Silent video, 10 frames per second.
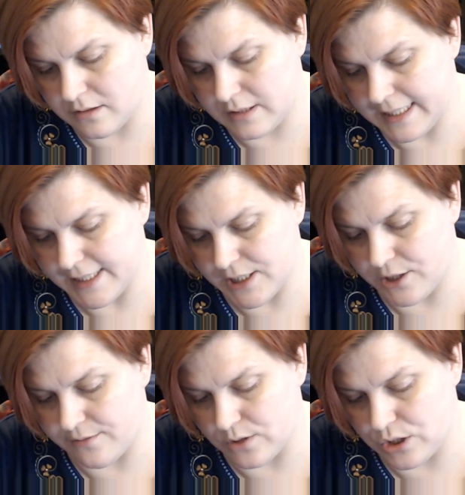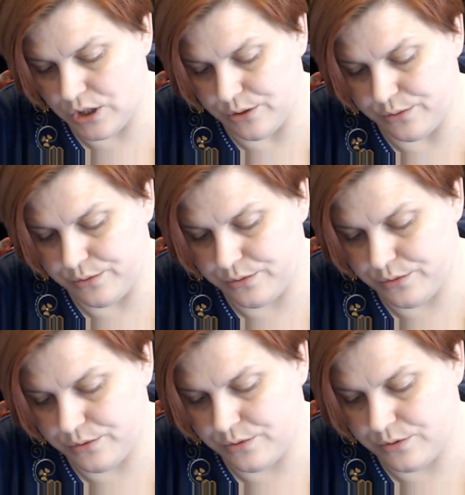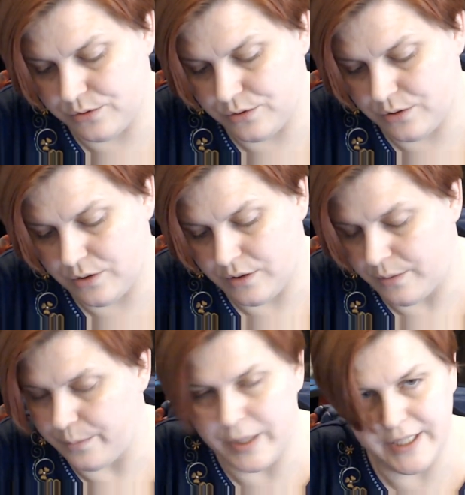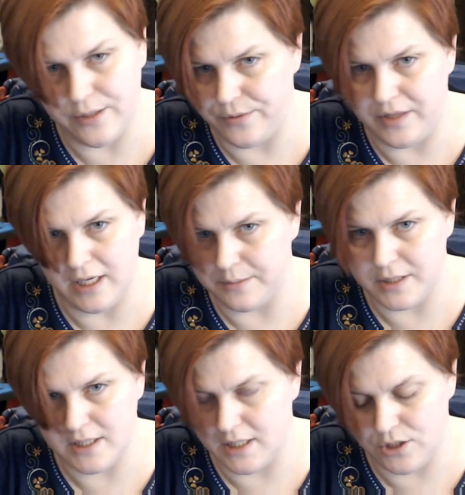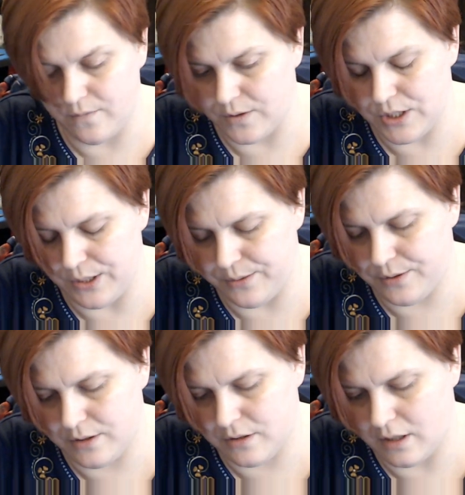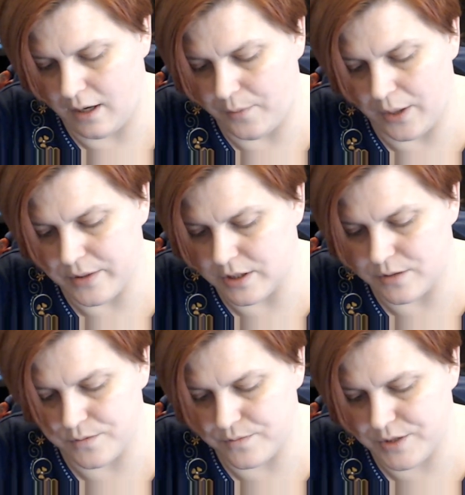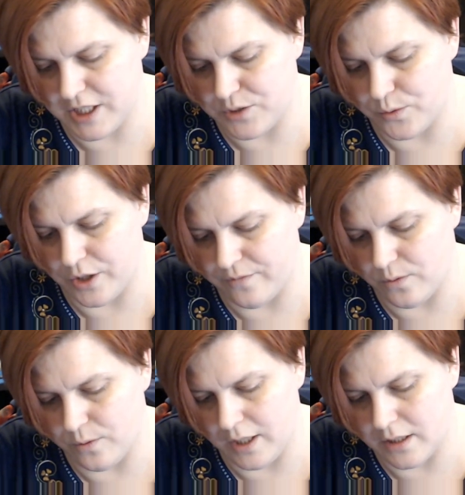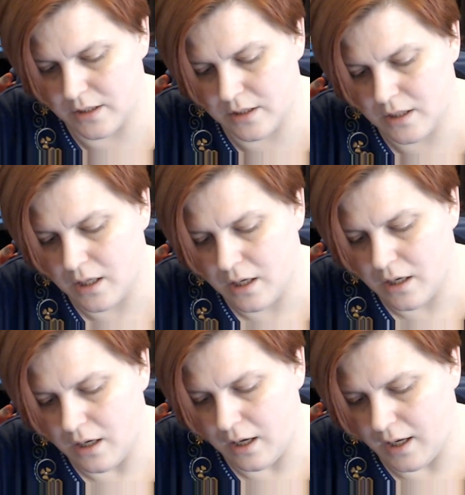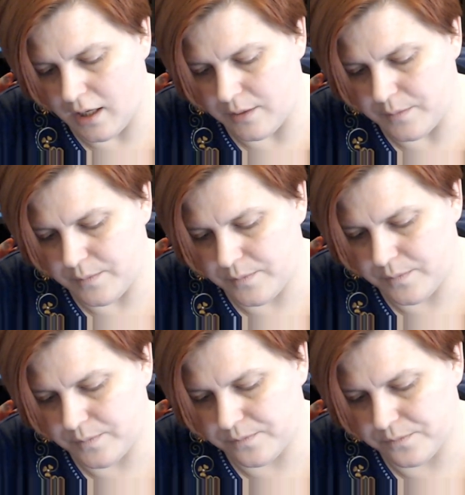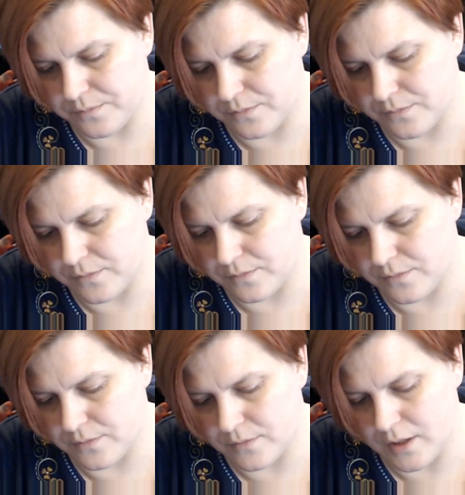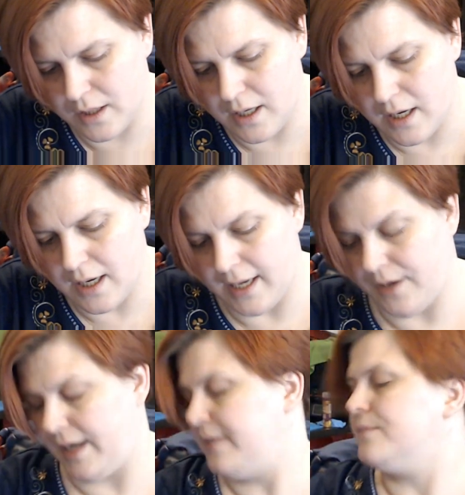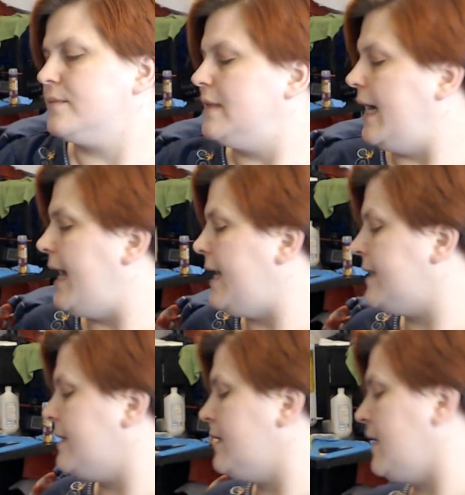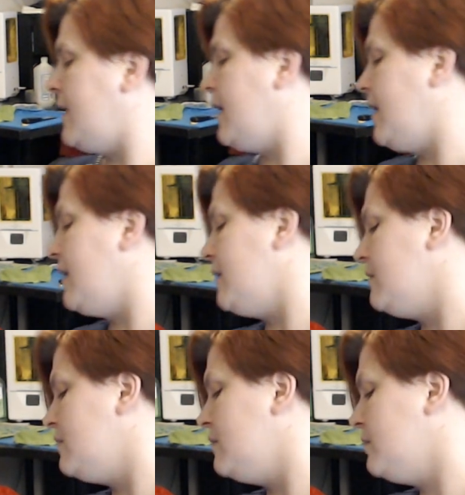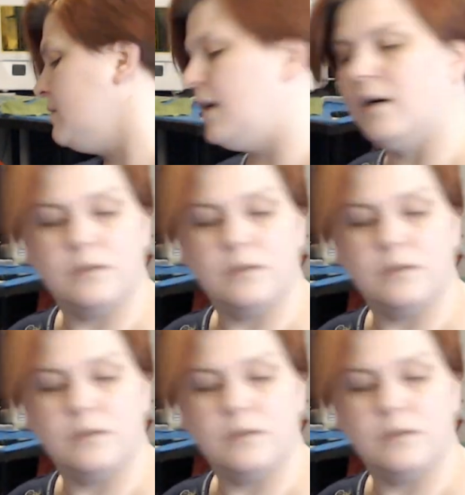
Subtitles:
It says over two. But I don't think I'm going to stitch over two. I'll probably just stitch one over one. Alright. And then, oh.